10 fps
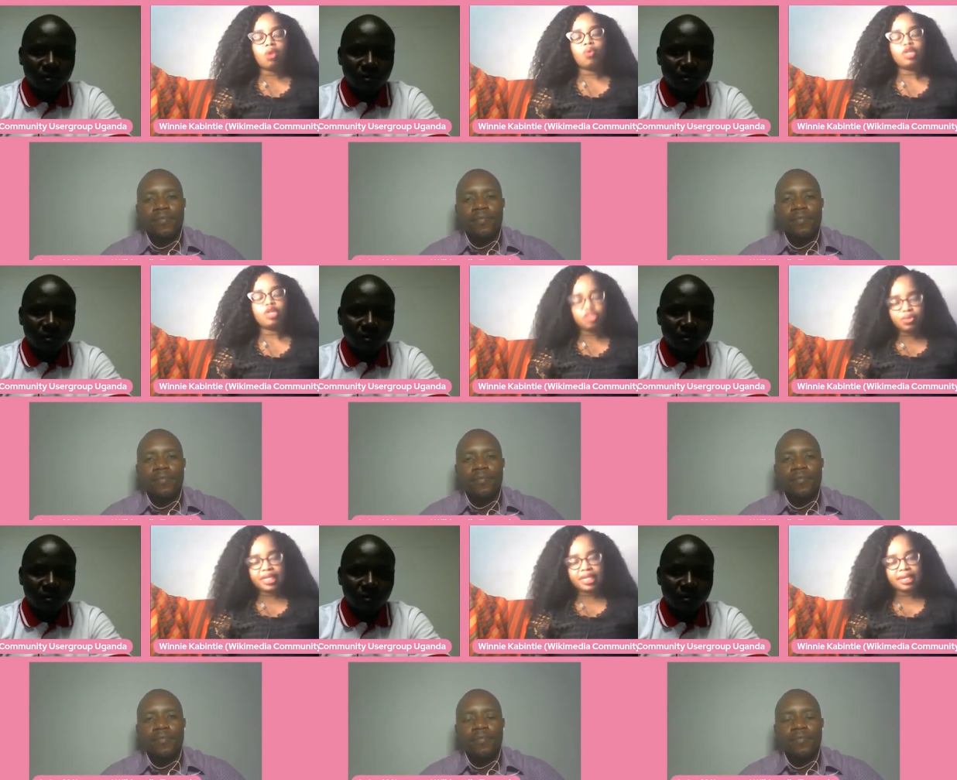Speaker 1: what do
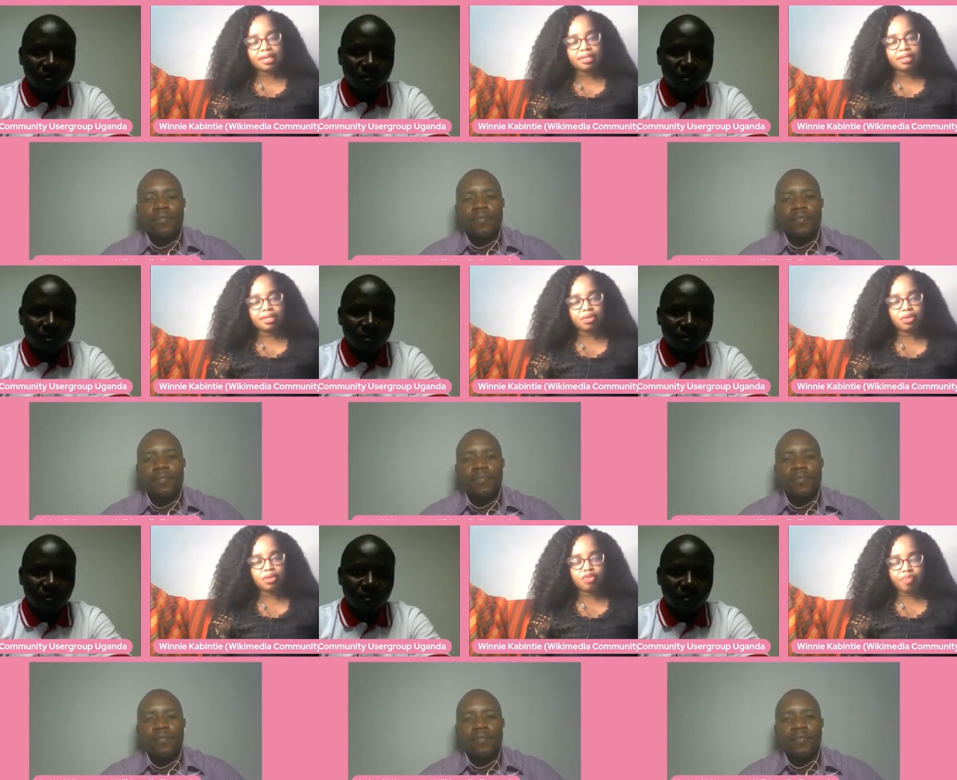you think is the
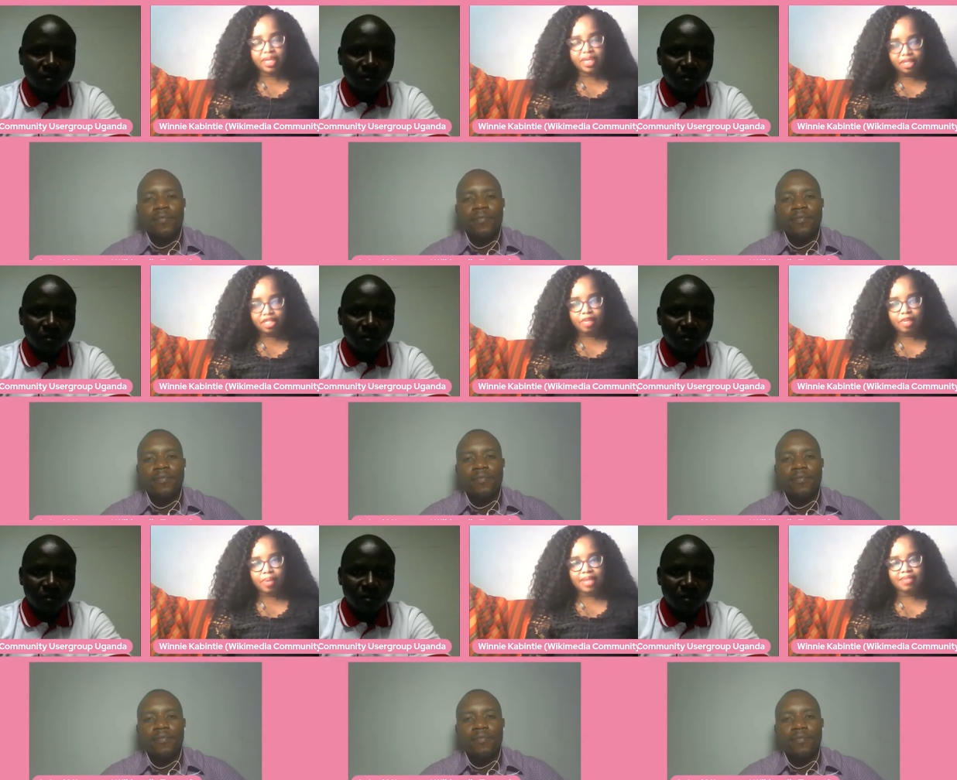role of
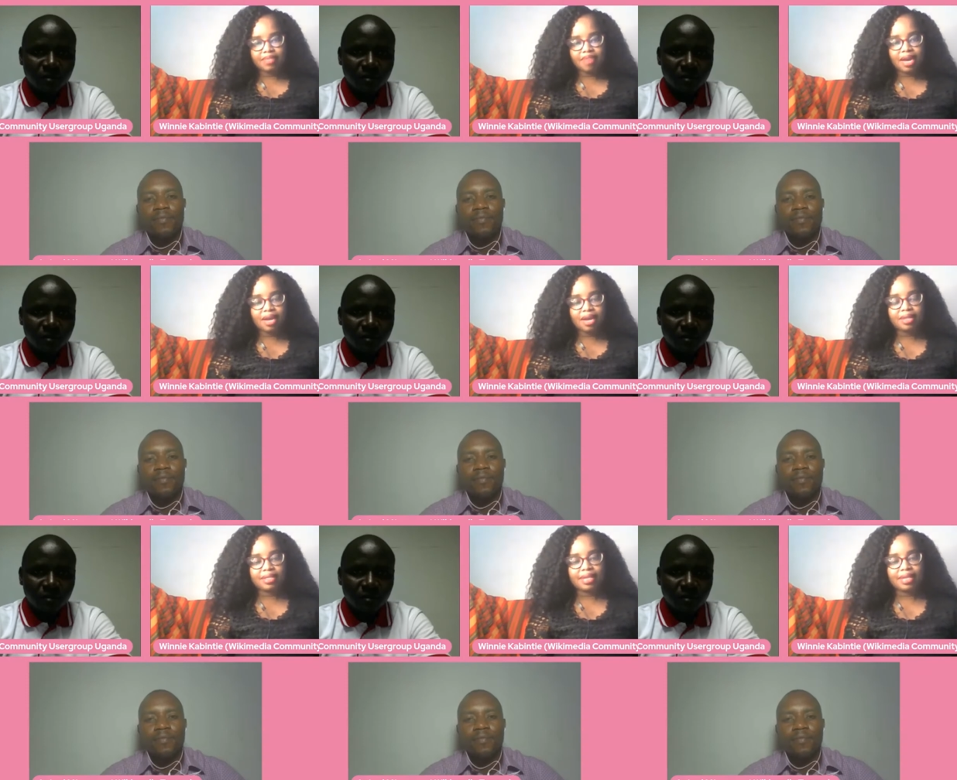mentorship as far
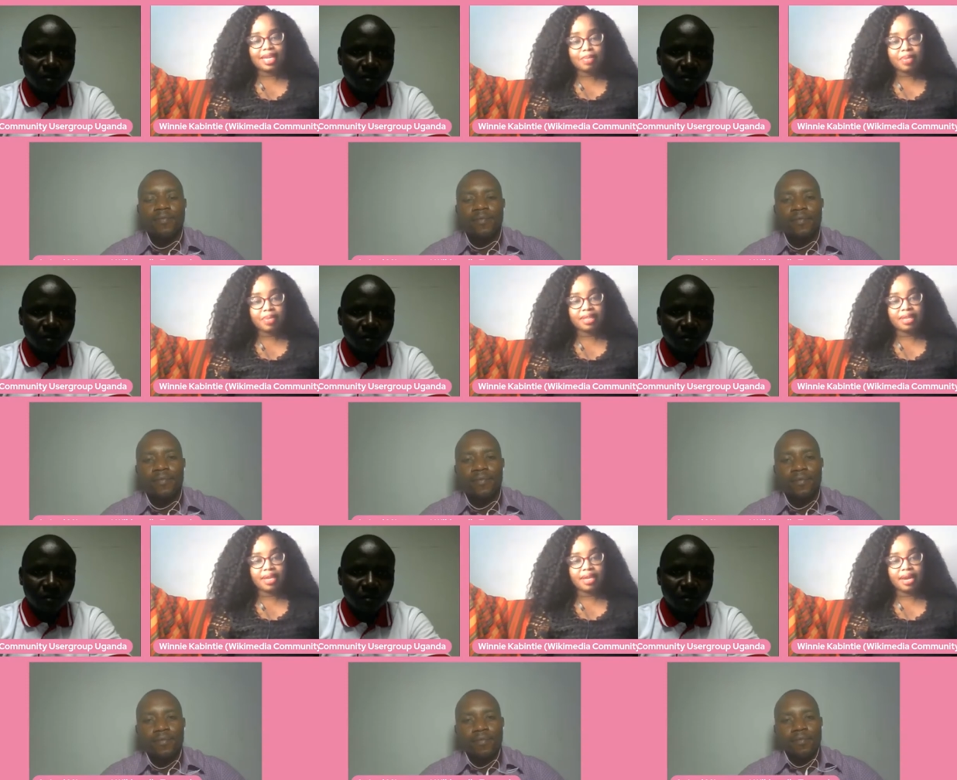as helping
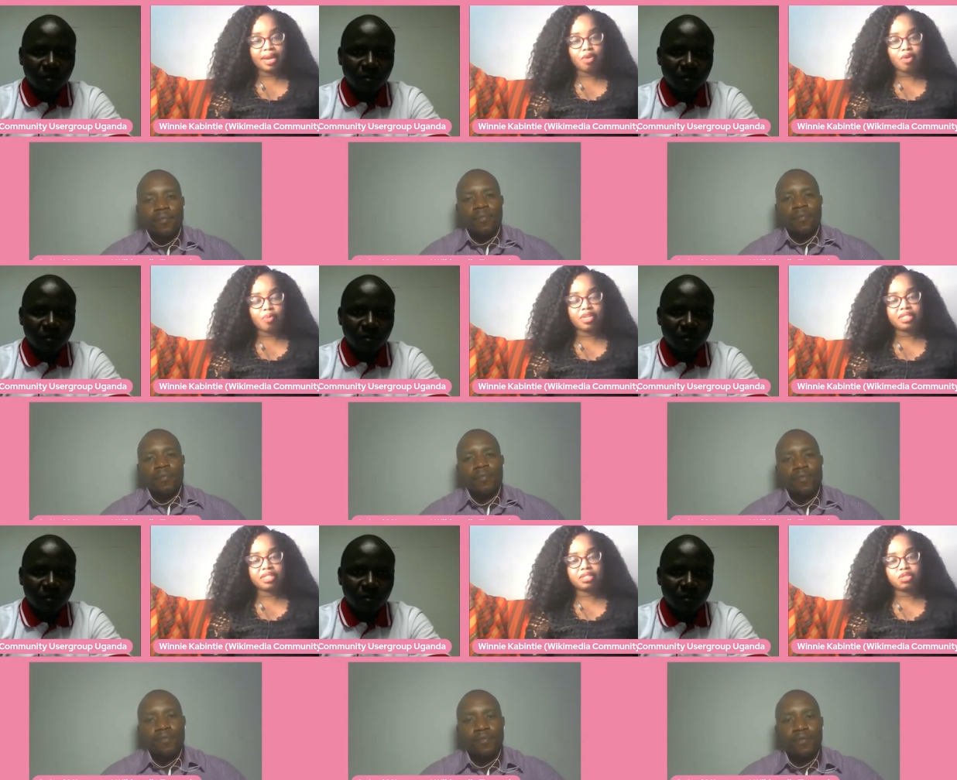the younger
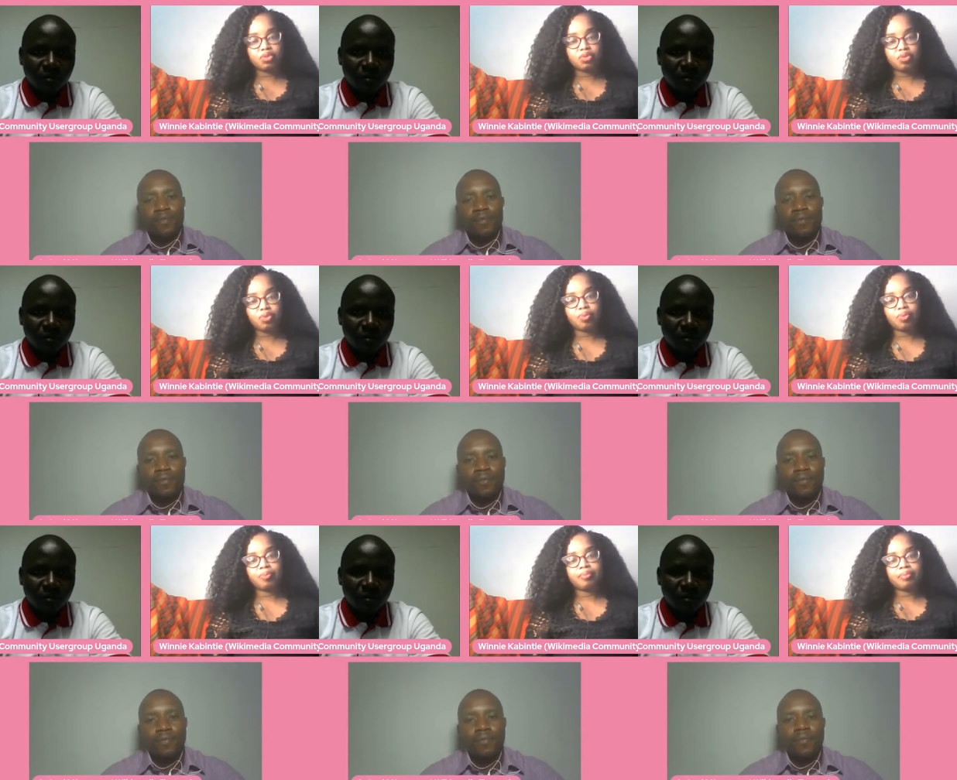communities to grow
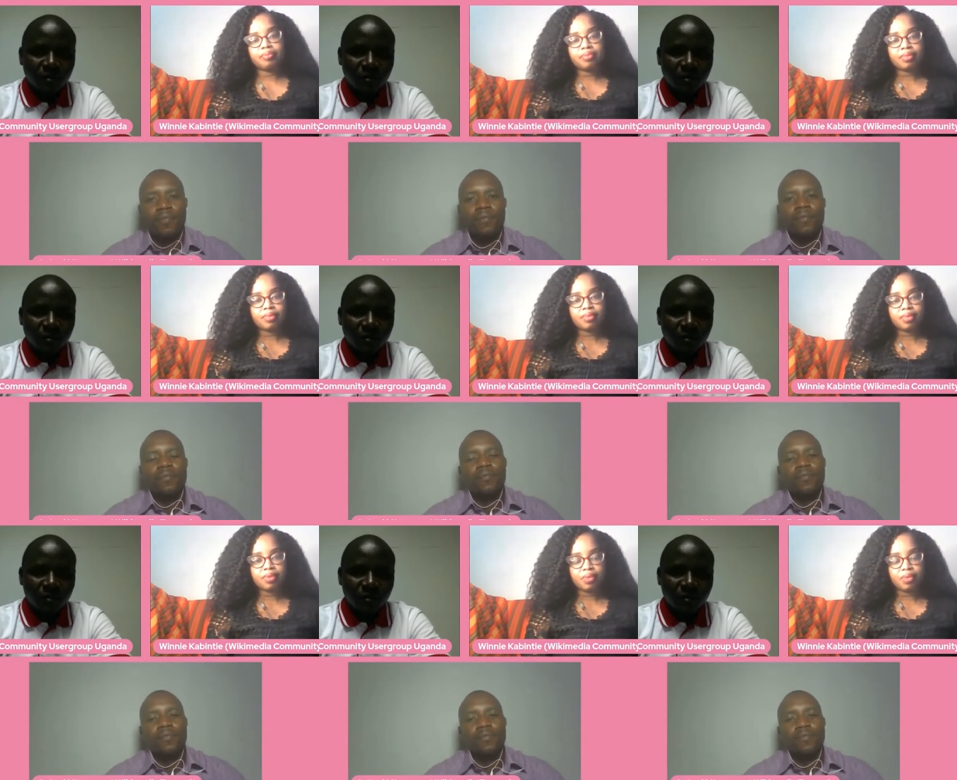
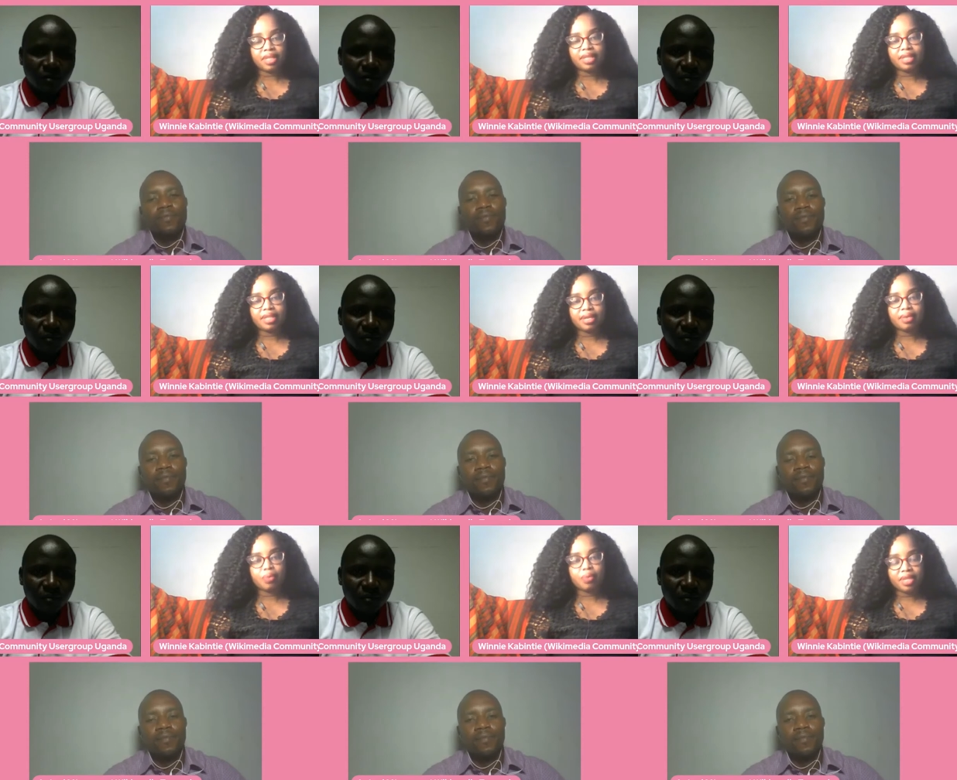within
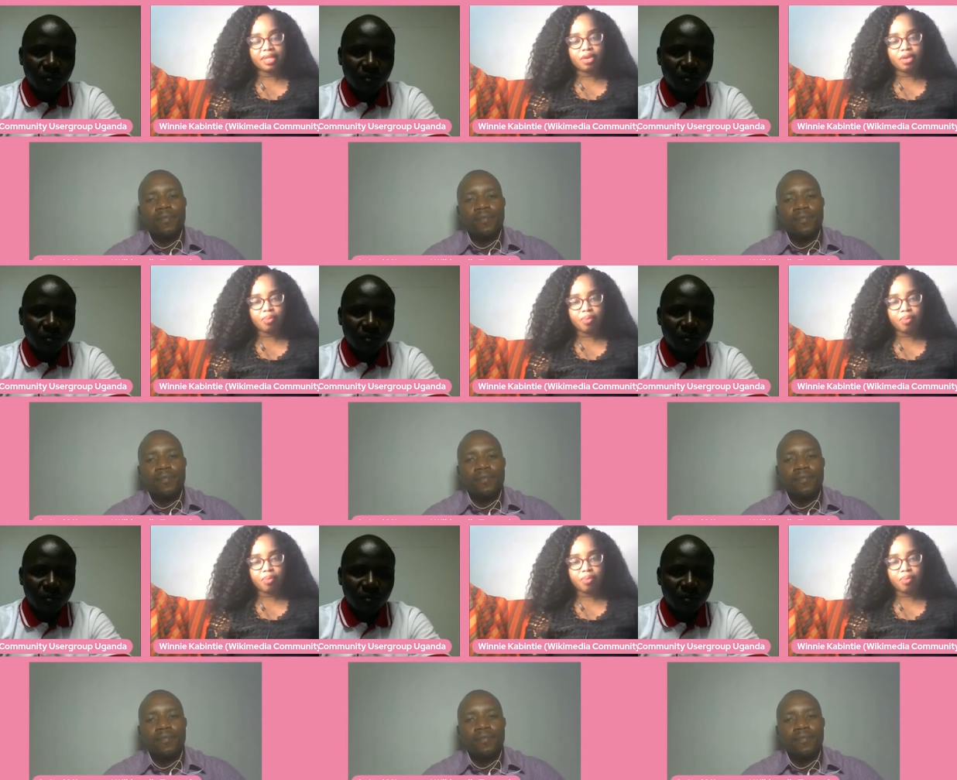the within the com